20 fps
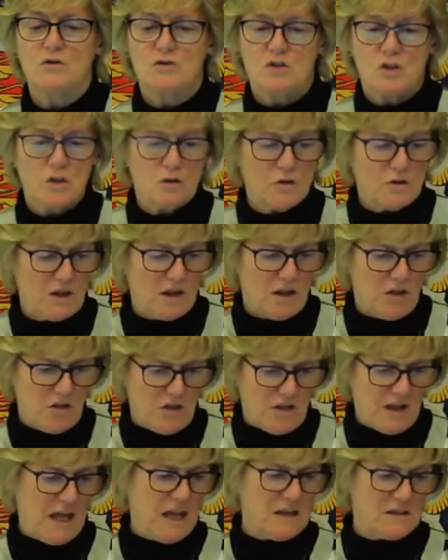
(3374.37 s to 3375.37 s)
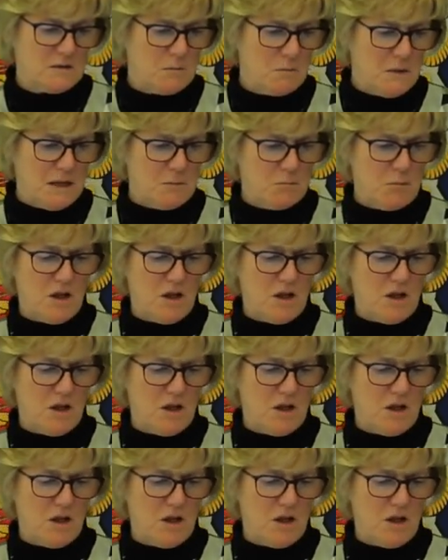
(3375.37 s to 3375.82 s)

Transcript: to this, and to me